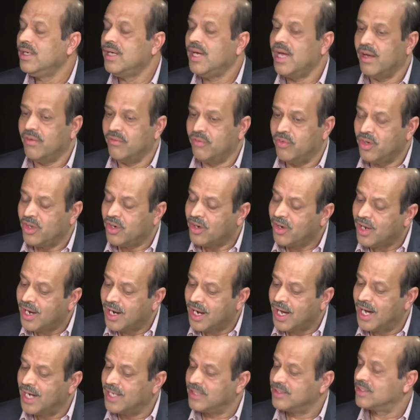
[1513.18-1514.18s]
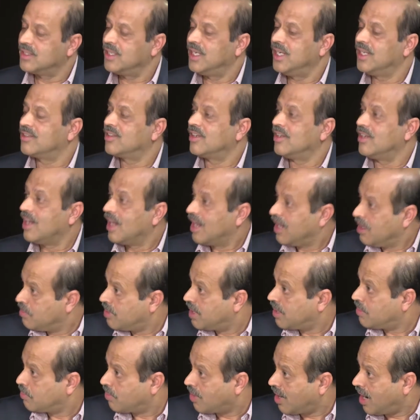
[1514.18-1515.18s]
and we realize it's a
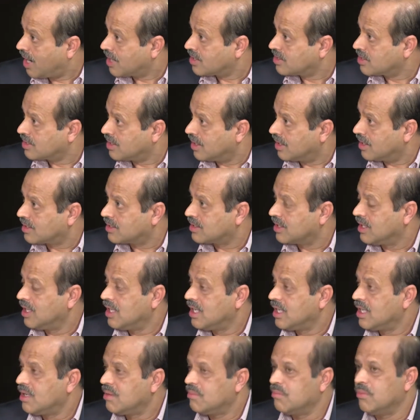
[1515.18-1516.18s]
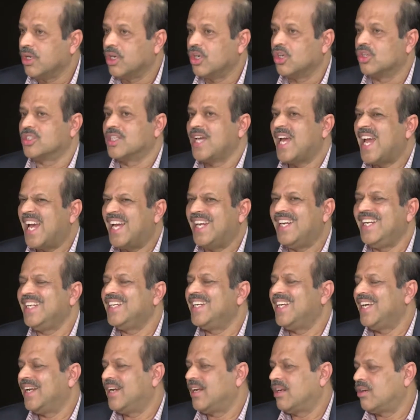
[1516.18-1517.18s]
deliberate process because handing
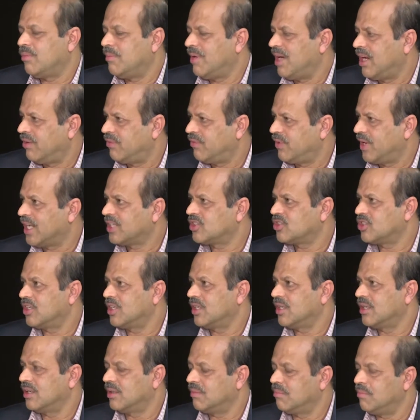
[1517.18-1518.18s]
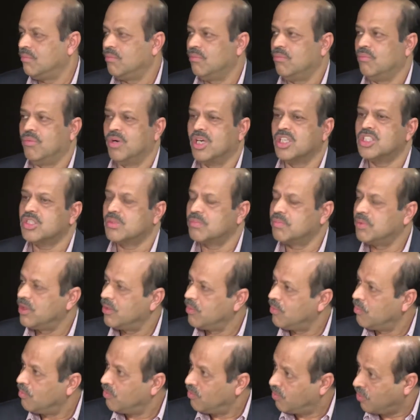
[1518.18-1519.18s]
data to manufacturing must be
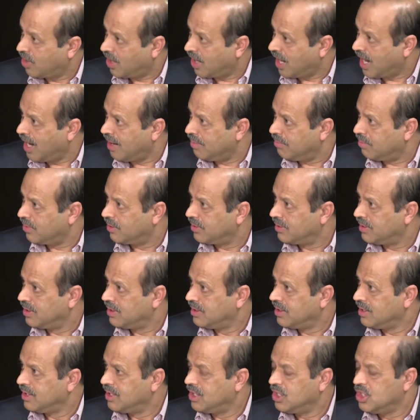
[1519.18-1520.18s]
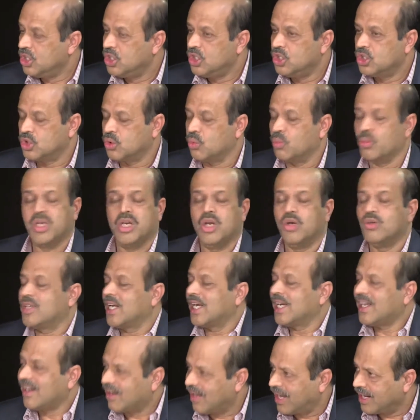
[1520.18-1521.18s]
reliable. So we don't
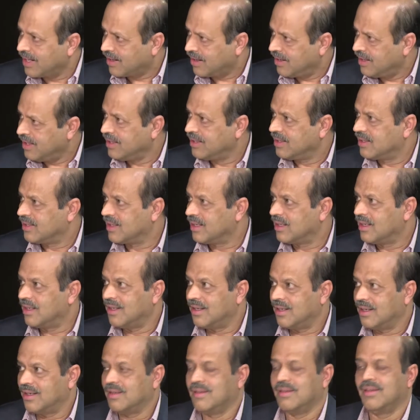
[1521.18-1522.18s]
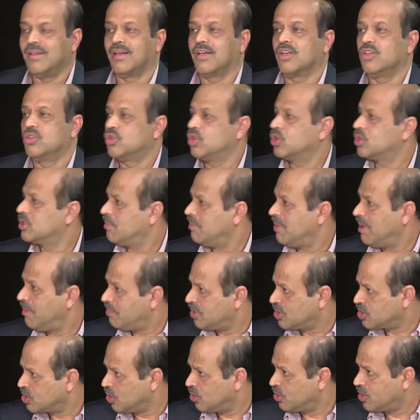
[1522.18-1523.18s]
take it lightly. The consortium
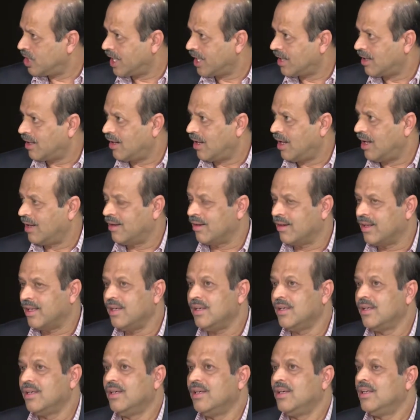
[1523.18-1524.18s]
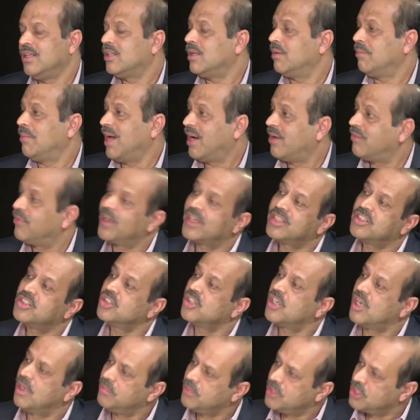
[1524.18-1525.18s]
members don't take it lightly. The manufacturing
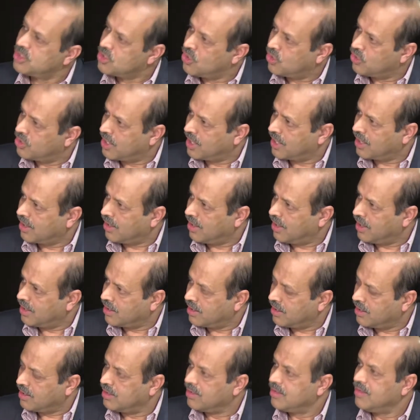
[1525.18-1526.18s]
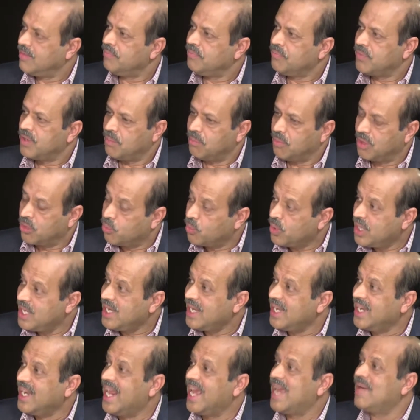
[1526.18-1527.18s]
companies don't take it lightly. But we
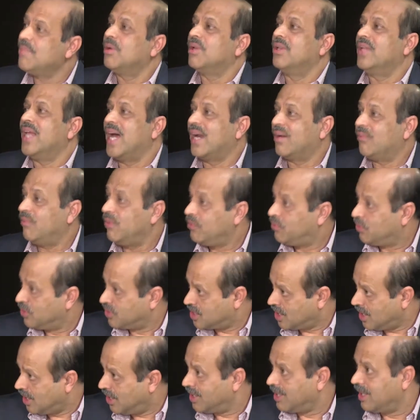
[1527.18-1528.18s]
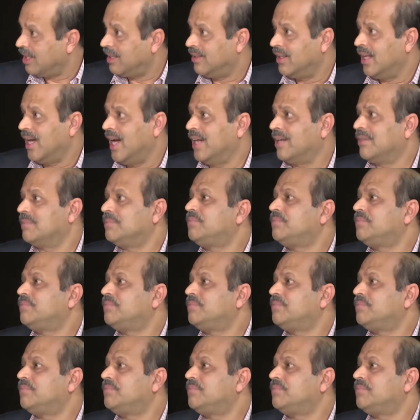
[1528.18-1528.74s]
enable that, we facilitate that